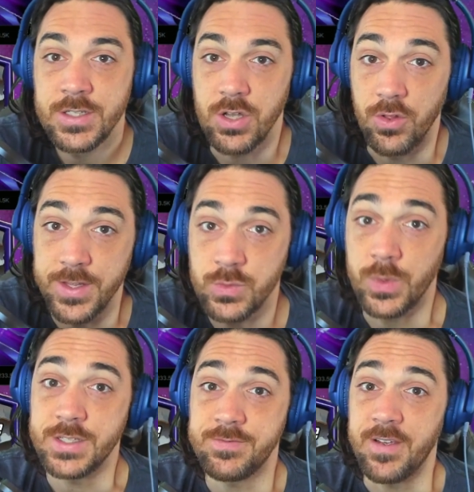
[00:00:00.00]
So this
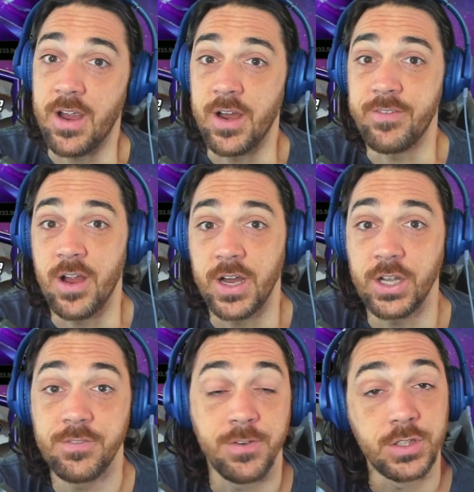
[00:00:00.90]
one is very, very
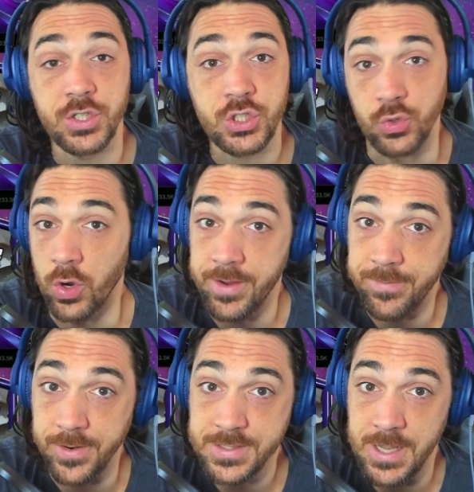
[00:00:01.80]
good for destroy,
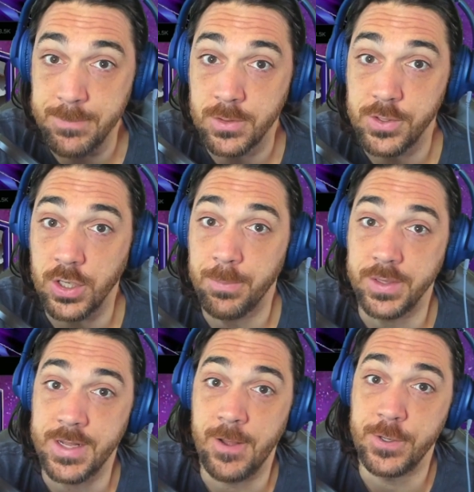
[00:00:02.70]
for example. You can
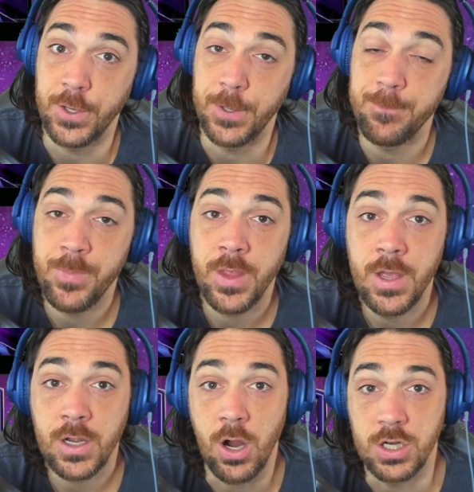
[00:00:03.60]
put down your
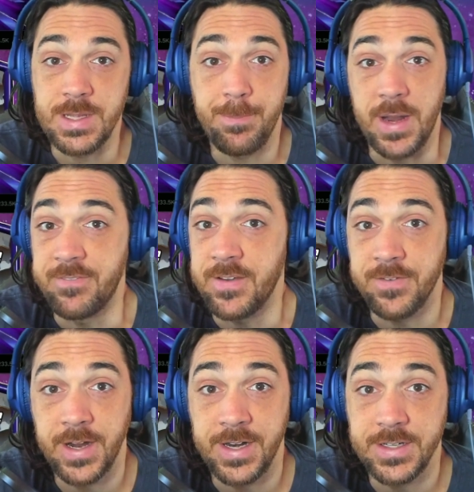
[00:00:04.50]
cards that benefit
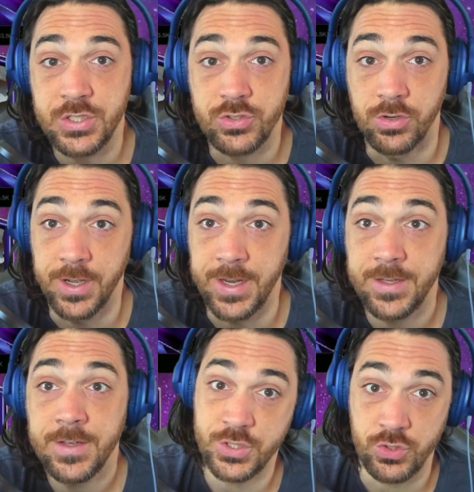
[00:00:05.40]
from getting destroyed,
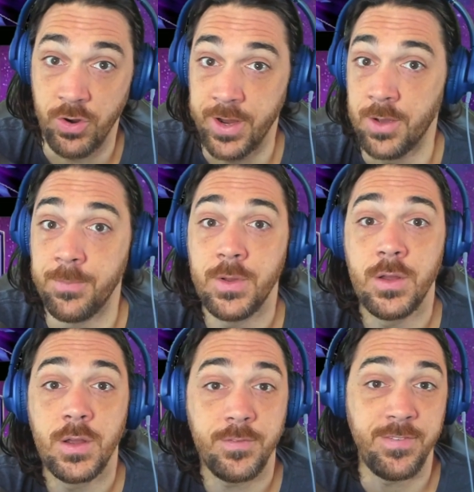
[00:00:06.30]
destroy them,
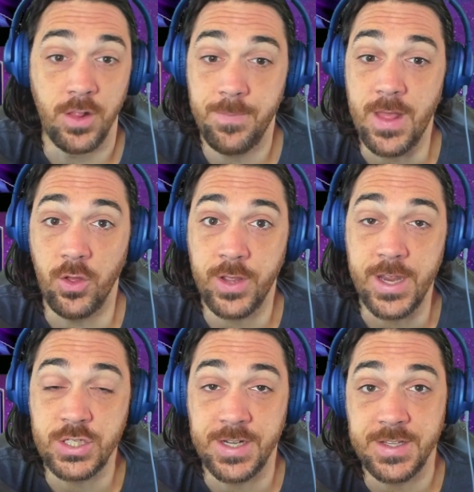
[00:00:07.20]
fill up that
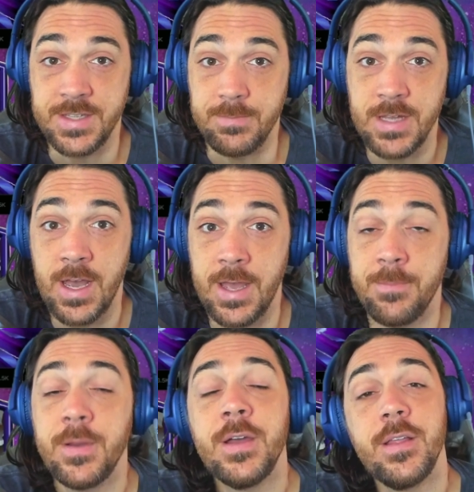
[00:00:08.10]
location at the same
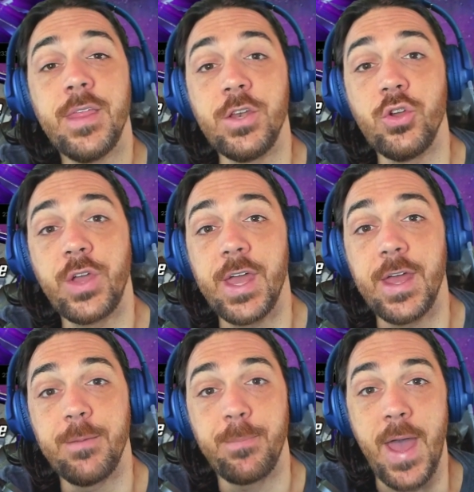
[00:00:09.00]
time. Then you
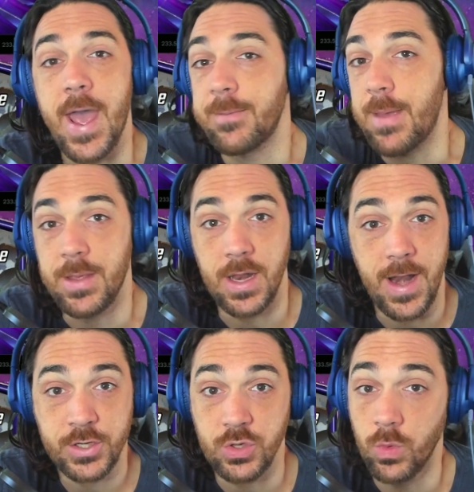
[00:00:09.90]
get back maybe
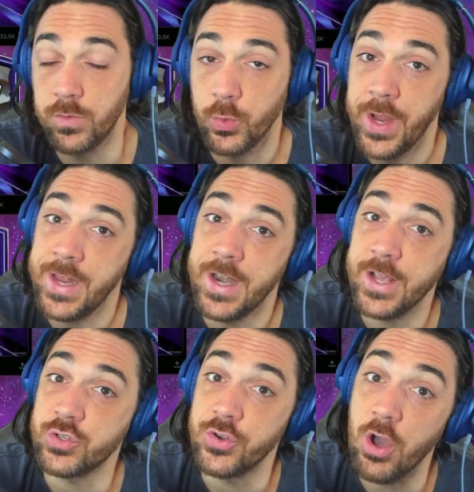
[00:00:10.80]
an extra Wolverine, an
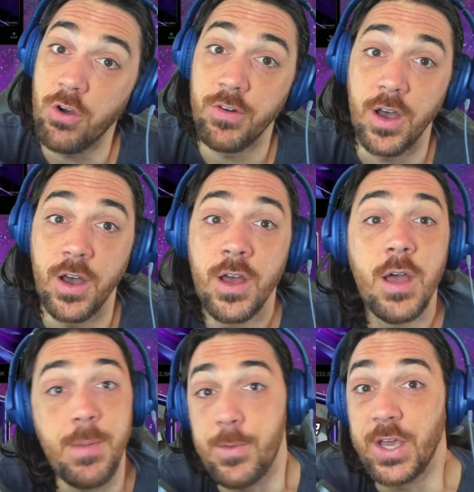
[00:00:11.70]
extra Nova,
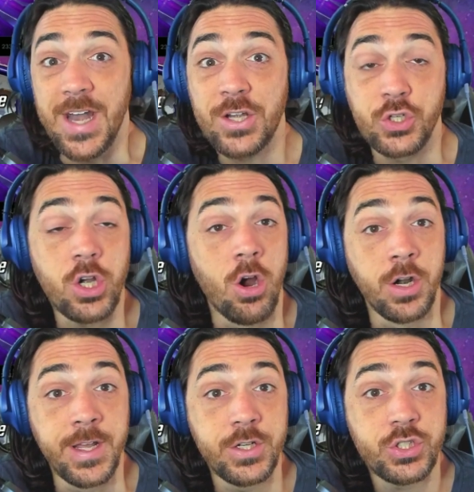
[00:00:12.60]
maybe you get an extra
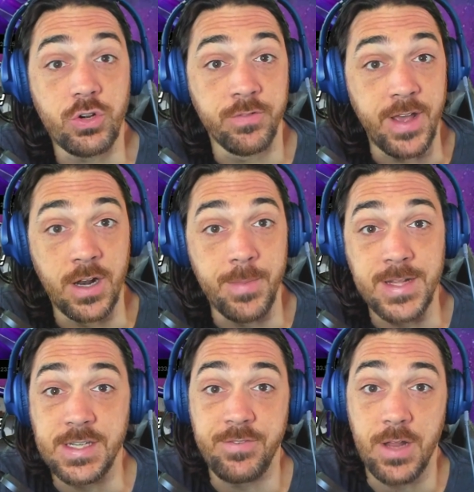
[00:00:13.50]
Carnage or Venom.
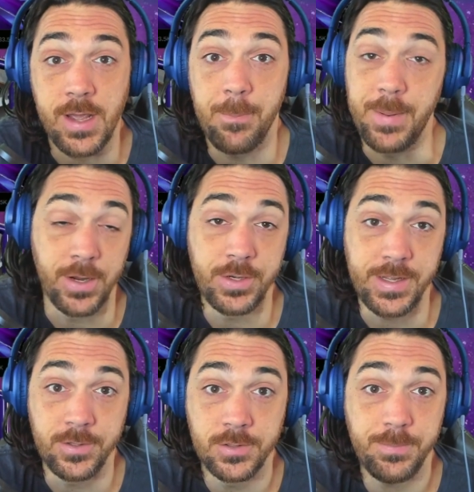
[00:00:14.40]
That's even like a bigger
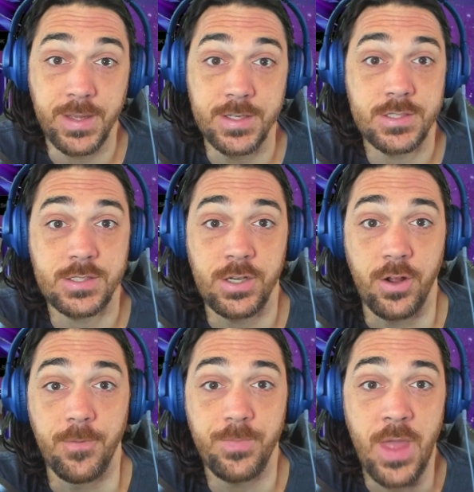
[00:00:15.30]
deal because
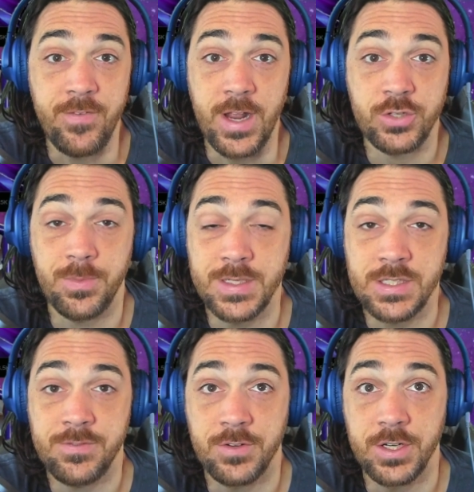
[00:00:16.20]
having extra
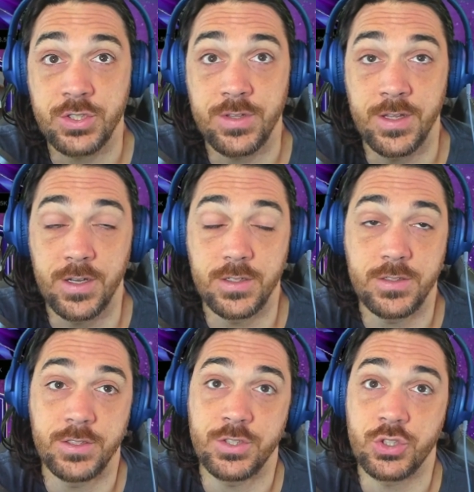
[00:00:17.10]
pieces for the
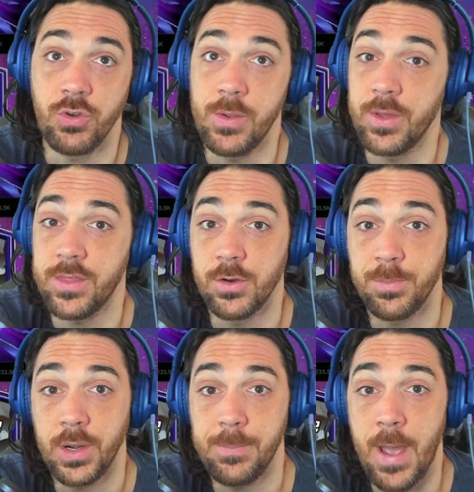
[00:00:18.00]
to destroy with are
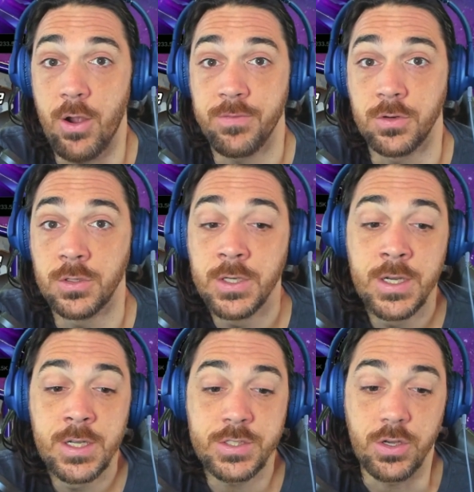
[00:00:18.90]
pretty powerful.
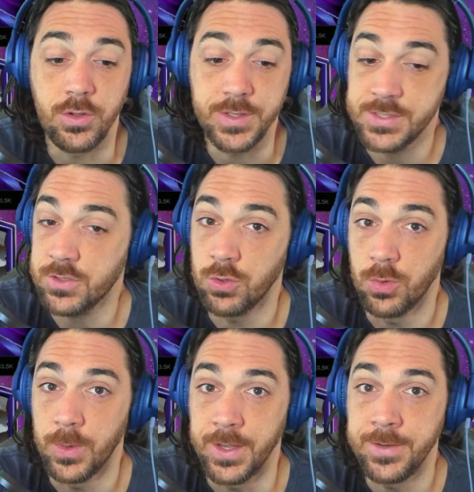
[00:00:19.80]
So this is a
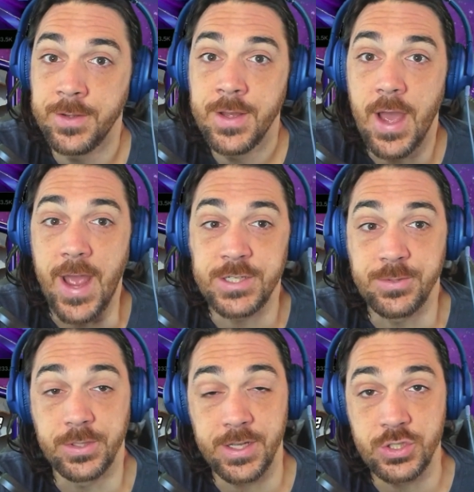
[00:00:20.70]
cool one. I
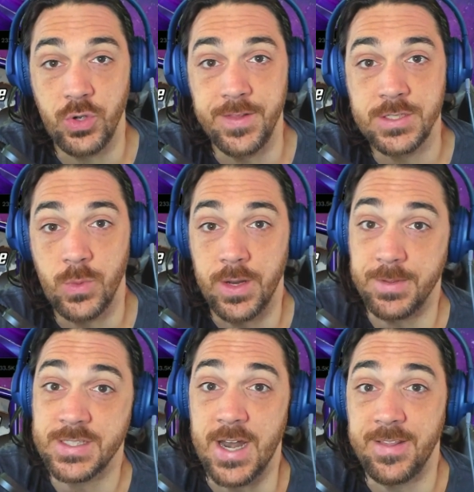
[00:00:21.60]
actually really enjoy this one.
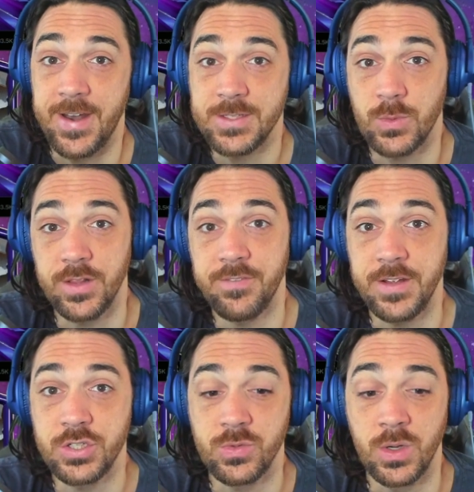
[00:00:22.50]
I'm excited that it's one of the
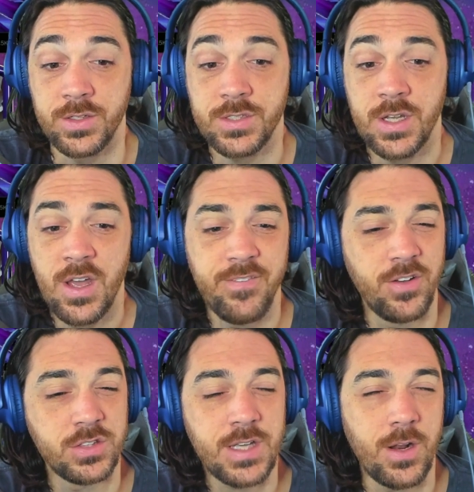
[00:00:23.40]
featured ones.
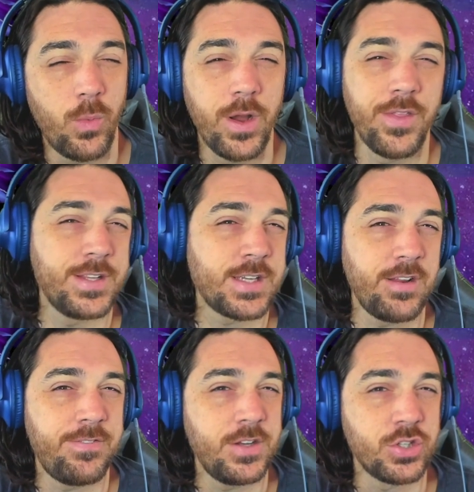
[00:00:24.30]
Feels kind of weird that it's
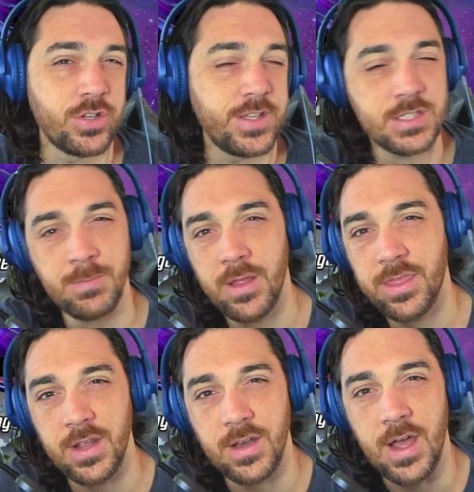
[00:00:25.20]
getting featured this
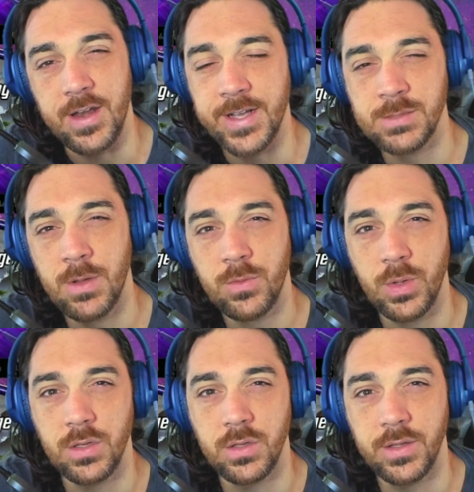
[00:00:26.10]
month and not next month
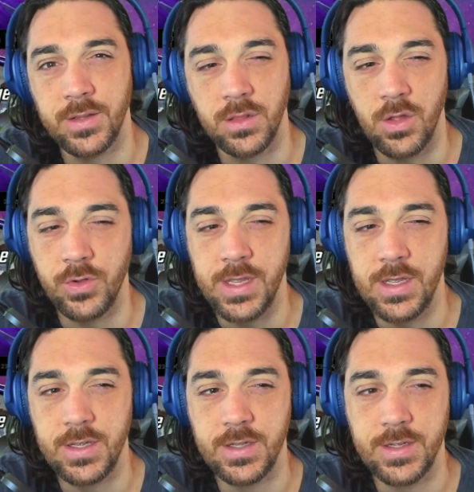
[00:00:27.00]
when
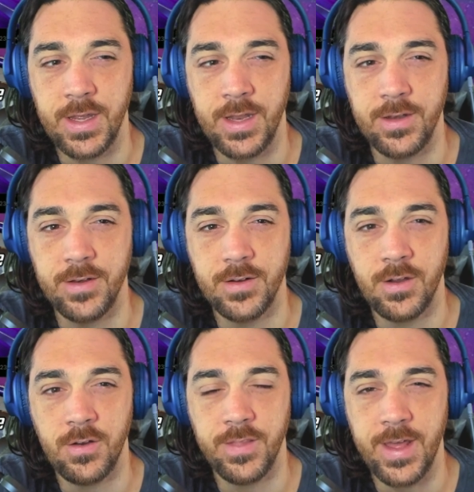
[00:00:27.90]
Loki and
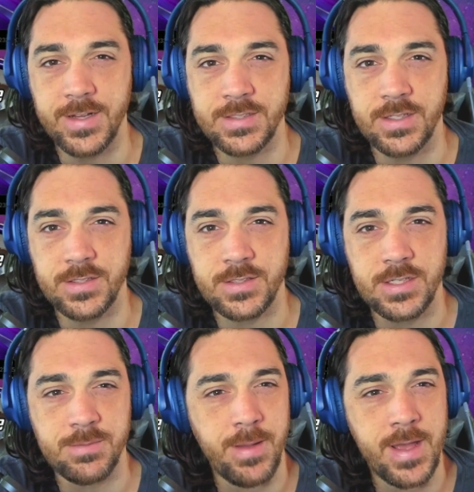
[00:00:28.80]
all that is the
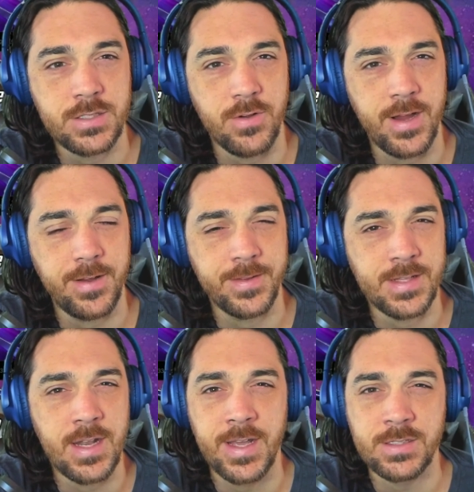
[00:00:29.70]
season pass, right?
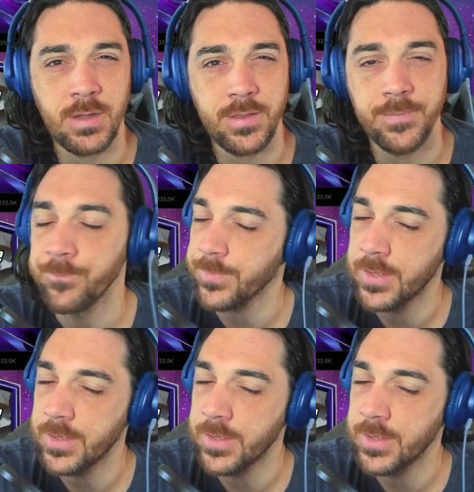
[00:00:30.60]
Isn't that next month?